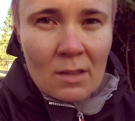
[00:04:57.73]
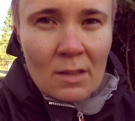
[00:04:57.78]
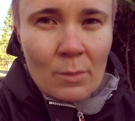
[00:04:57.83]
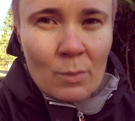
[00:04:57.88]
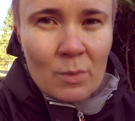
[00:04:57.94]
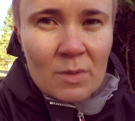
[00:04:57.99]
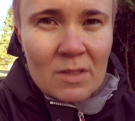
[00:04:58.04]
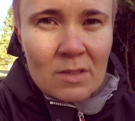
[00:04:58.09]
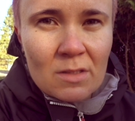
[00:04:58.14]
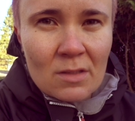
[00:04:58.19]
It
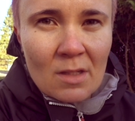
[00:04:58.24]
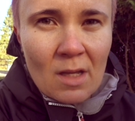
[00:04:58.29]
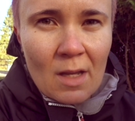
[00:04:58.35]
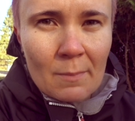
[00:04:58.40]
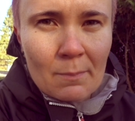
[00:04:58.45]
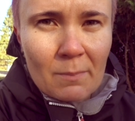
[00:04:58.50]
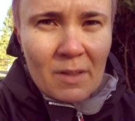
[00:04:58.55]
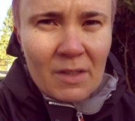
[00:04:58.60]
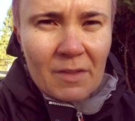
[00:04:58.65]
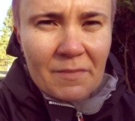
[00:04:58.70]
was
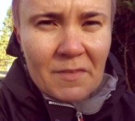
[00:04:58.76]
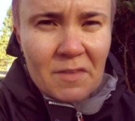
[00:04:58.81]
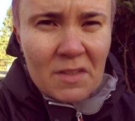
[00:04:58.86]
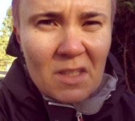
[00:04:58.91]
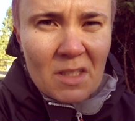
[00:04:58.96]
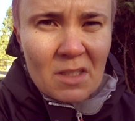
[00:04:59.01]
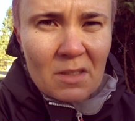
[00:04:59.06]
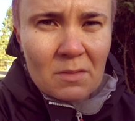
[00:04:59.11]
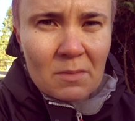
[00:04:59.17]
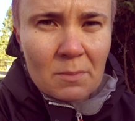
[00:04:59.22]
not big of
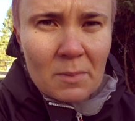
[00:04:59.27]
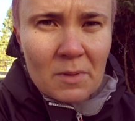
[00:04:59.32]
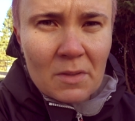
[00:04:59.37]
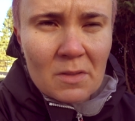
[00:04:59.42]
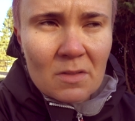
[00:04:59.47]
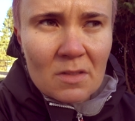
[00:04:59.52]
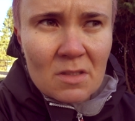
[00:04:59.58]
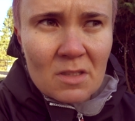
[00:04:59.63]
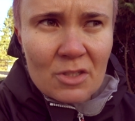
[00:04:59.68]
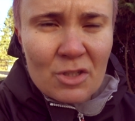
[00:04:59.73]
a deal
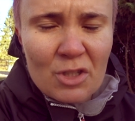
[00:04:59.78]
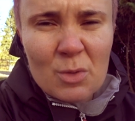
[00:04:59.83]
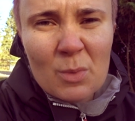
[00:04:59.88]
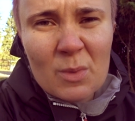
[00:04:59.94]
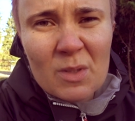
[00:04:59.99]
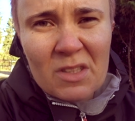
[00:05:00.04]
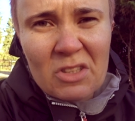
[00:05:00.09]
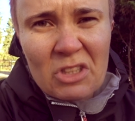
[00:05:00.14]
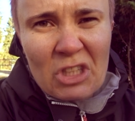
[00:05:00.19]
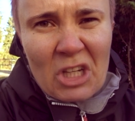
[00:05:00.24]
because they just
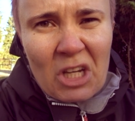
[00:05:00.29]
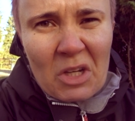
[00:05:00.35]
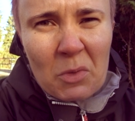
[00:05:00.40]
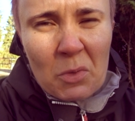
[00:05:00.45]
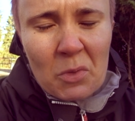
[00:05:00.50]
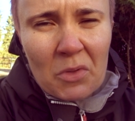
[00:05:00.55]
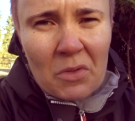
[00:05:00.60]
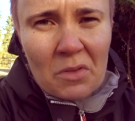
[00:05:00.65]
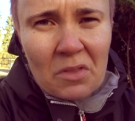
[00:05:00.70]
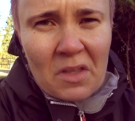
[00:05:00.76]
want to check
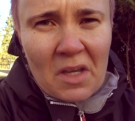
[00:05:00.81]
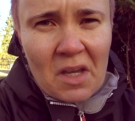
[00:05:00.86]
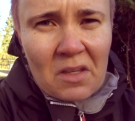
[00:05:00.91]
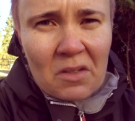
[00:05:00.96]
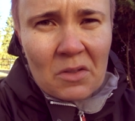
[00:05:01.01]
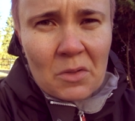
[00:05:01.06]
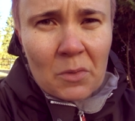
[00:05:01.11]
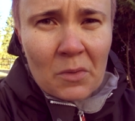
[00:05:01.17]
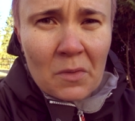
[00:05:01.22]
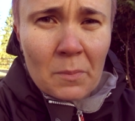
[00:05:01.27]
that
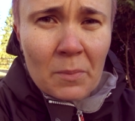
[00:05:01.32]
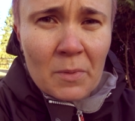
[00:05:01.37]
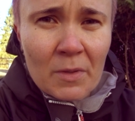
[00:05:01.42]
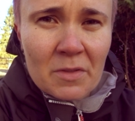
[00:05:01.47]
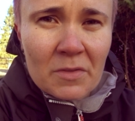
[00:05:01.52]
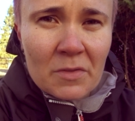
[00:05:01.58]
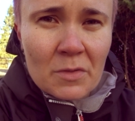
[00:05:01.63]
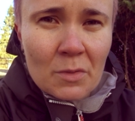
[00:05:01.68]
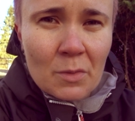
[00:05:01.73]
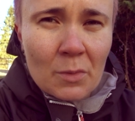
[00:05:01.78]
you were the
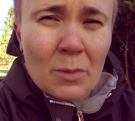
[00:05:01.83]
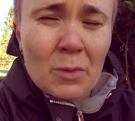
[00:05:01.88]
person